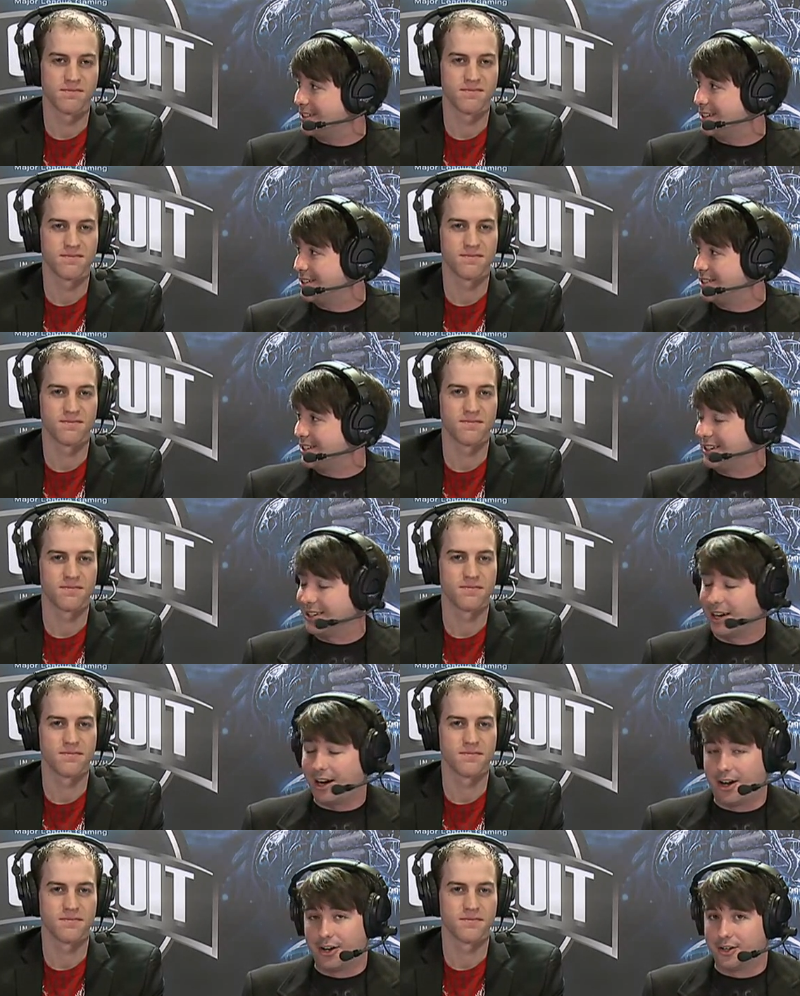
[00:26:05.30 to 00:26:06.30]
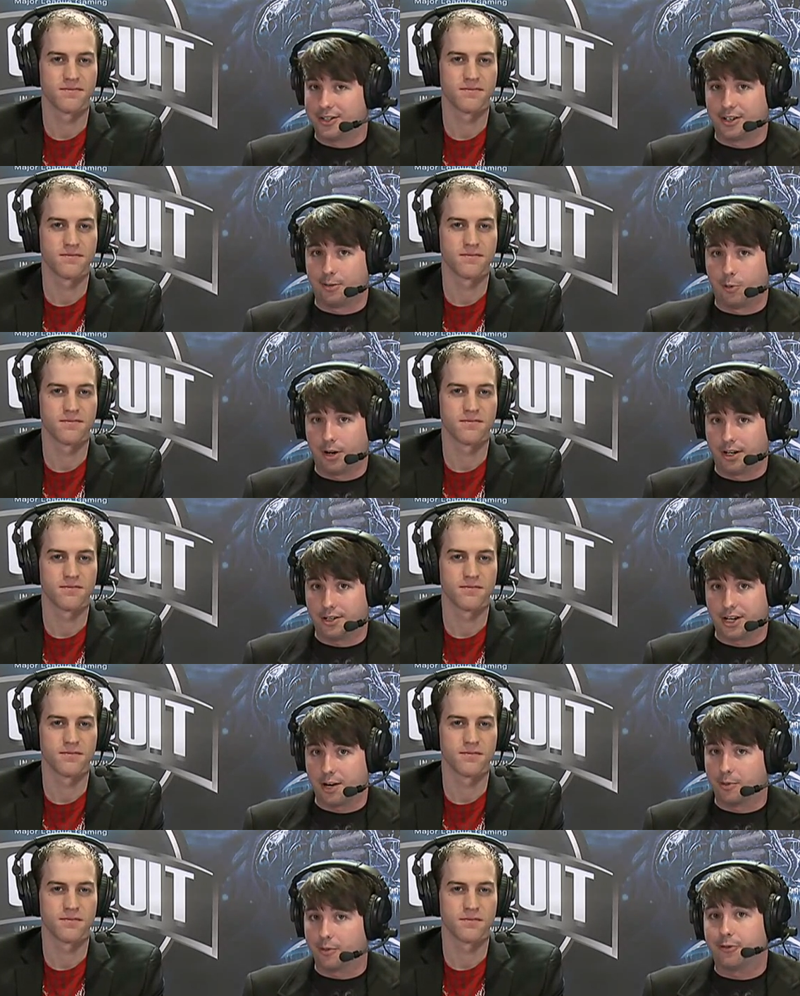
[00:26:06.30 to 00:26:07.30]
Speaker 1: to see a Hunter in some way,
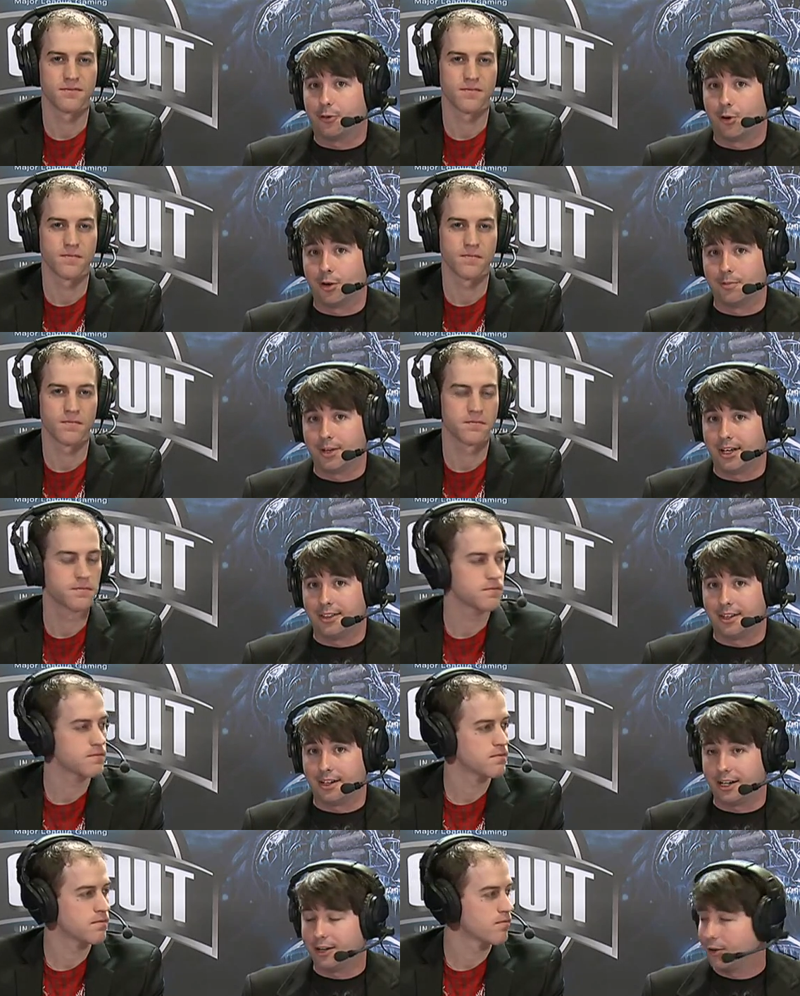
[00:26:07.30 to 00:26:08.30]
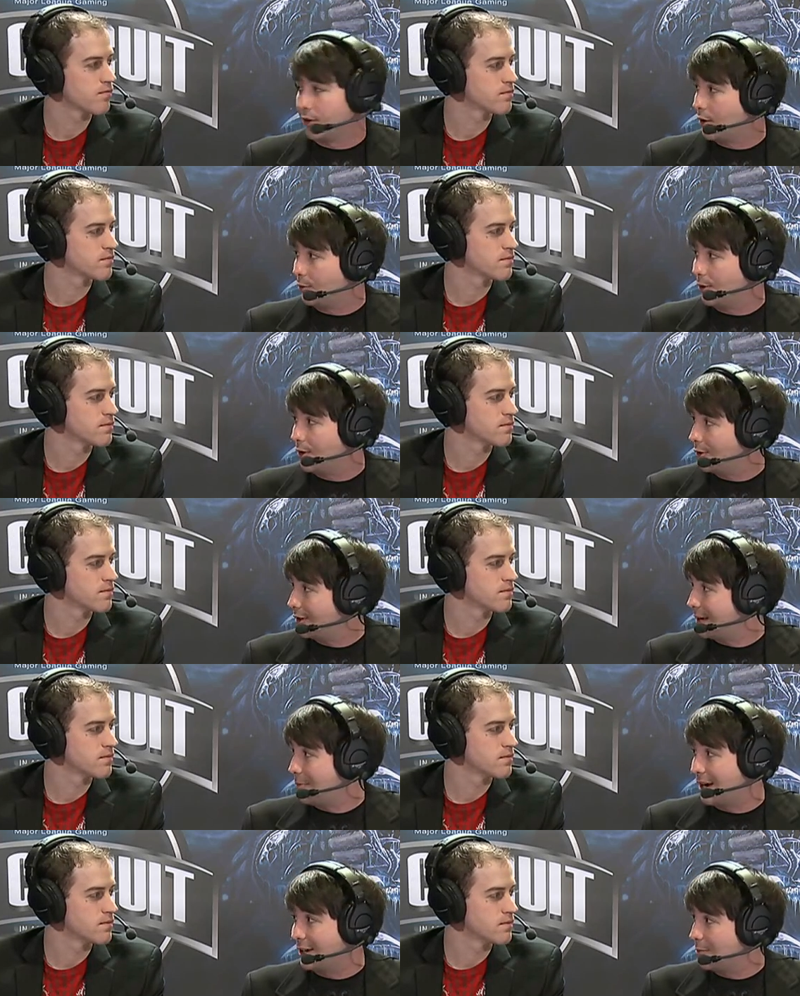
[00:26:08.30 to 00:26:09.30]
shape, or form, and then Hiran on Rogue, it
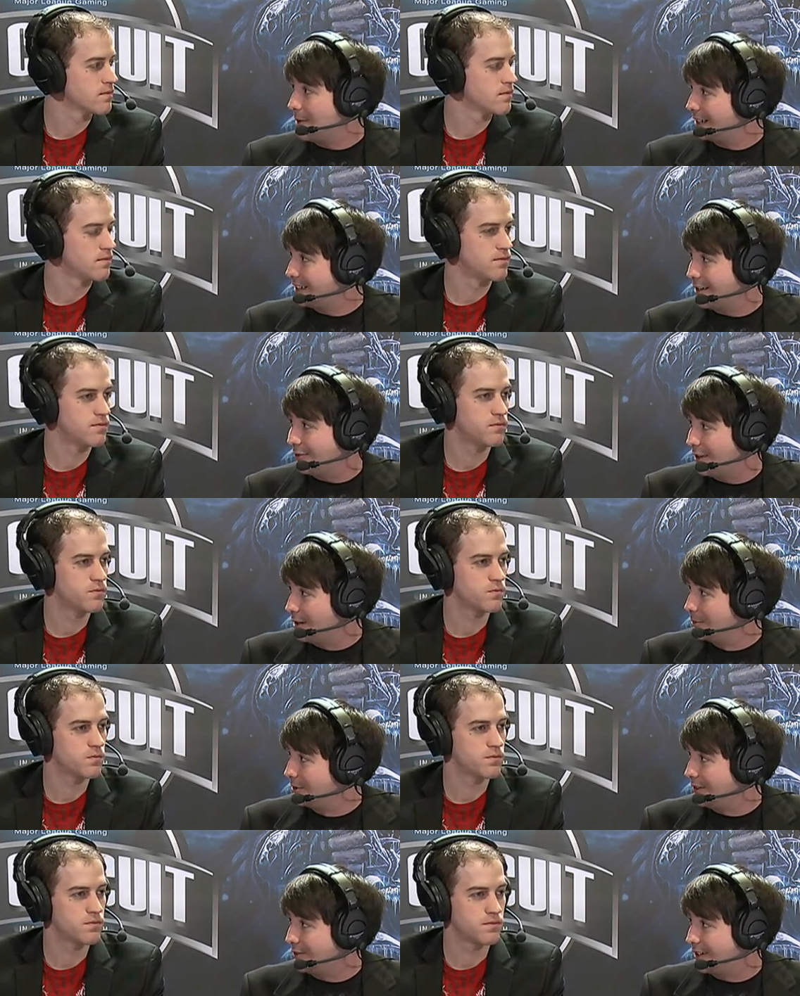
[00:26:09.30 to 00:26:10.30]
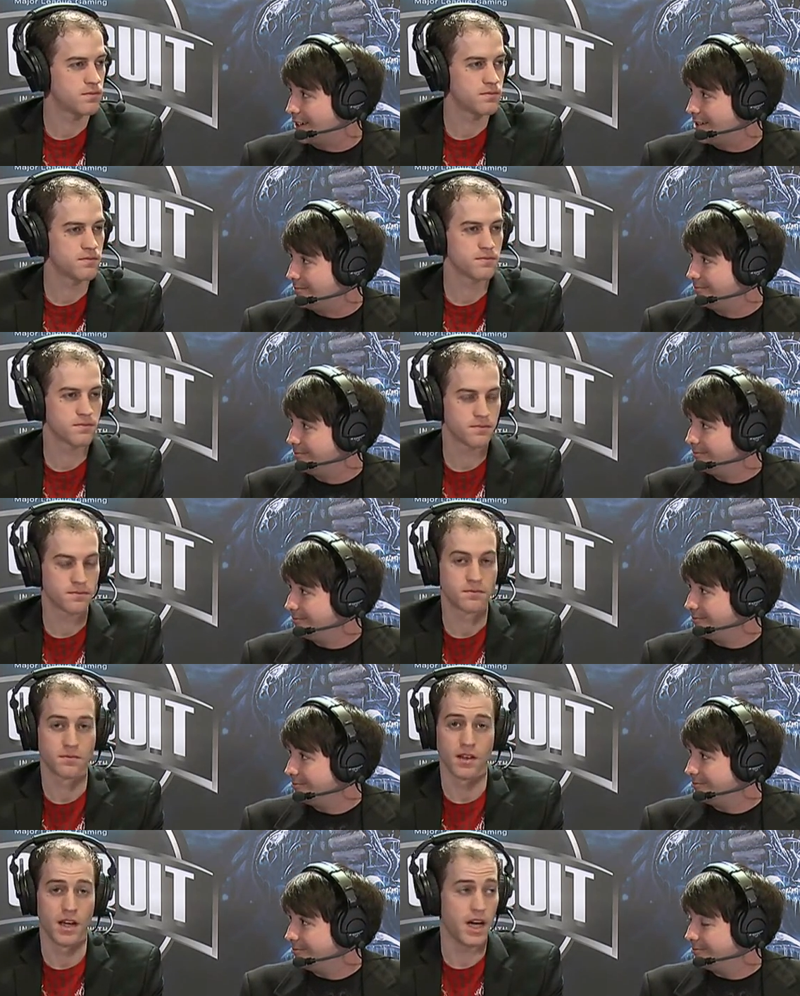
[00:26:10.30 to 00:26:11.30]
might go back to that Venom Cleave setup.
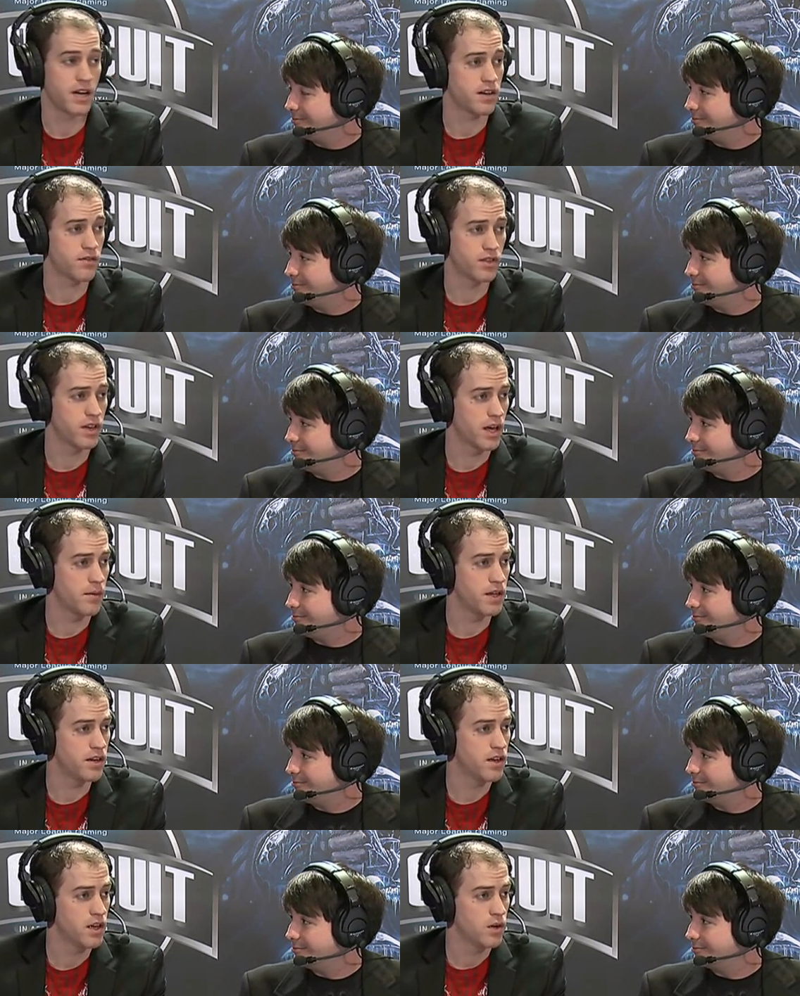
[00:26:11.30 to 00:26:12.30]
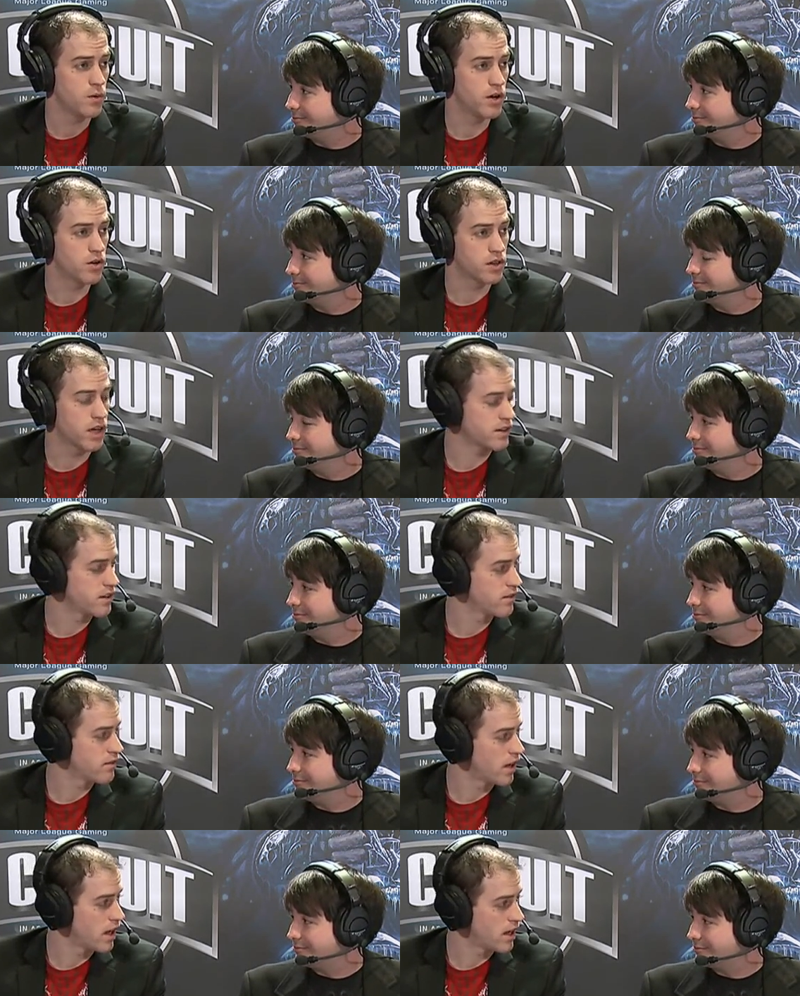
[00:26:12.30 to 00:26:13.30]
Speaker 2: Yeah, definitely. I mean, we know Collective
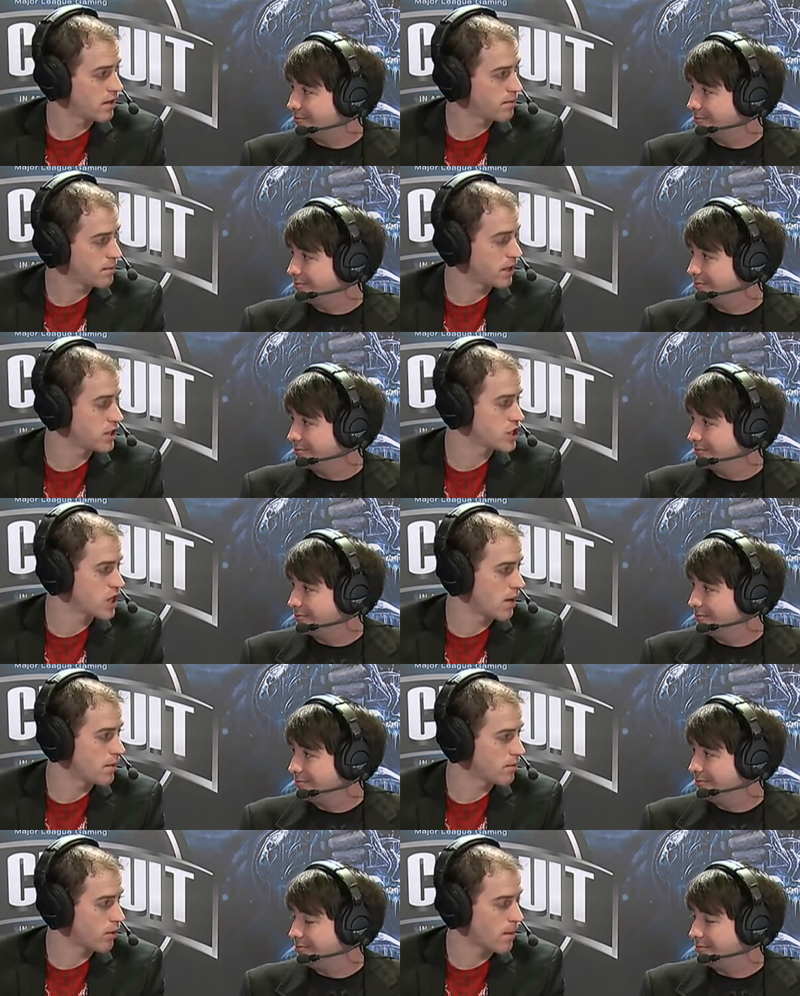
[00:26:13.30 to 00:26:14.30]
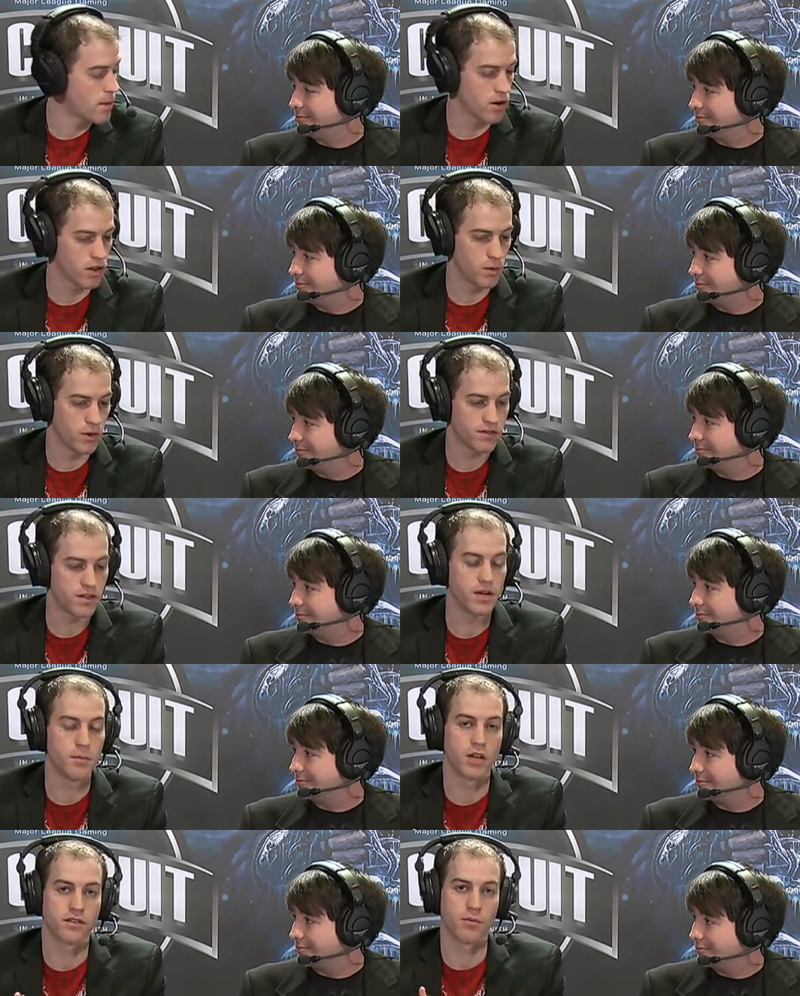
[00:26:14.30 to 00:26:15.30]
uh, plays Shaman primarily. We've seen
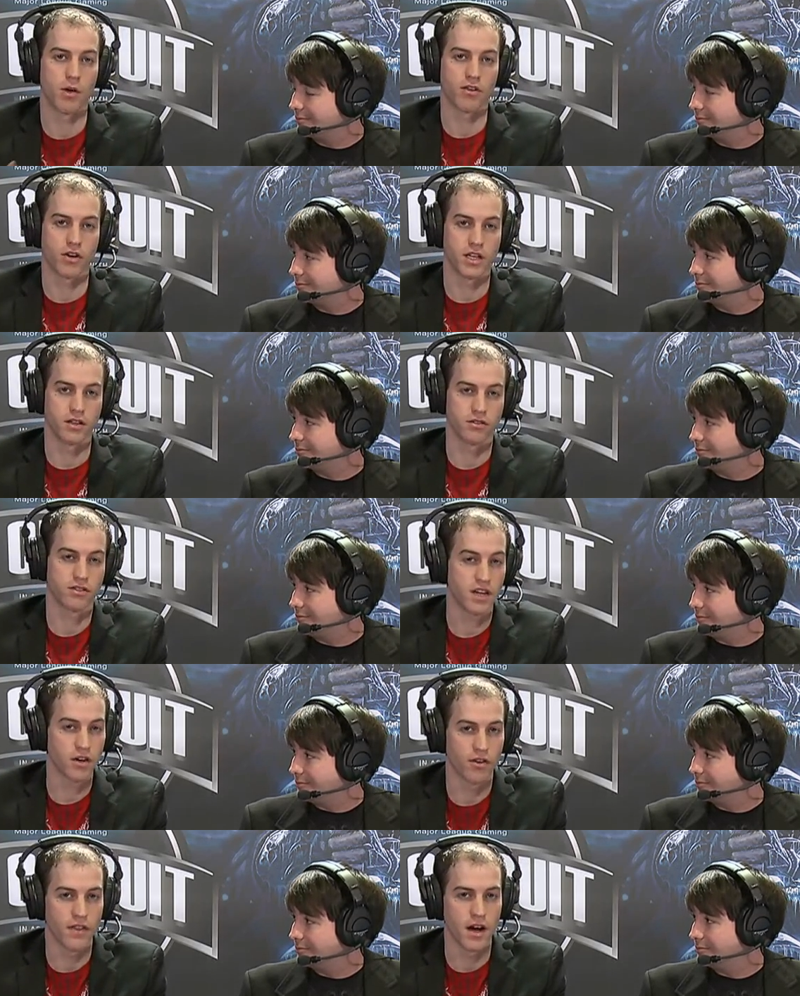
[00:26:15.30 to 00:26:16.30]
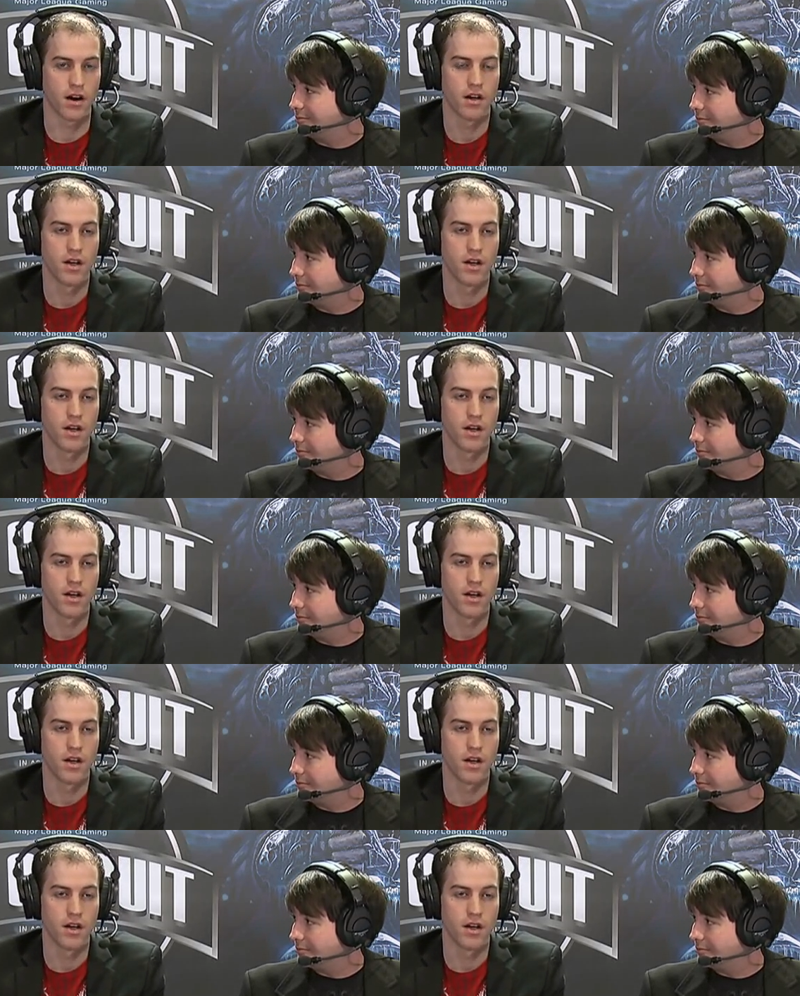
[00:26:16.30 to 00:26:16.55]
him on some other healers here and there,